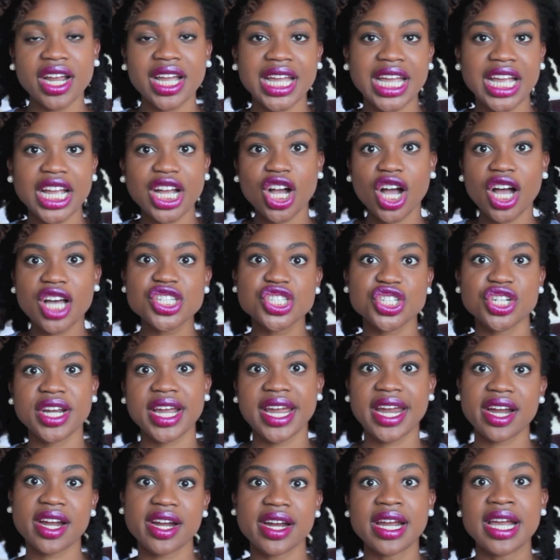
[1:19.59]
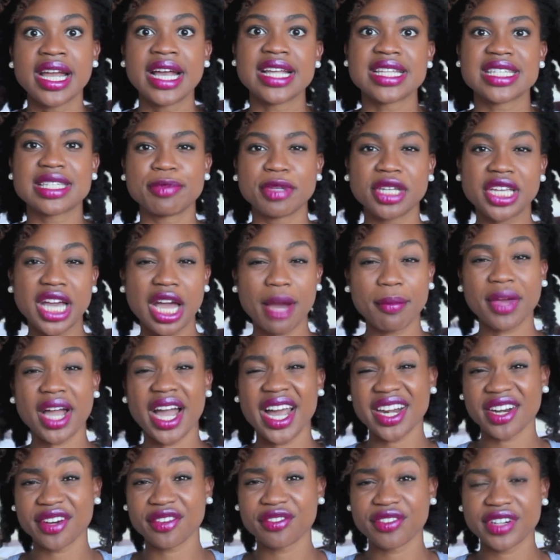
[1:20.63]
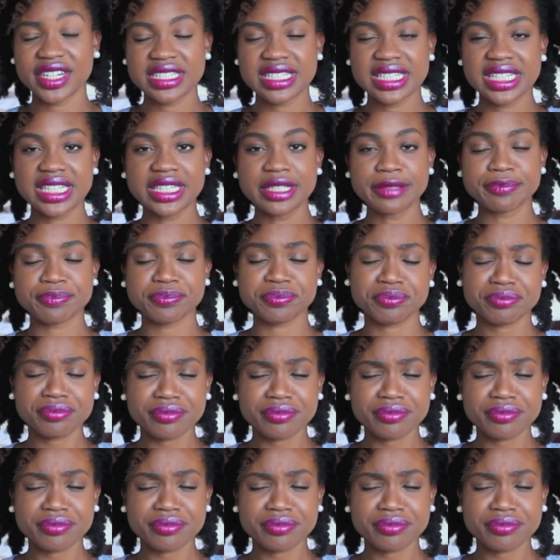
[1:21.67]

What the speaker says: It can cause your hair to become kind of frizzy.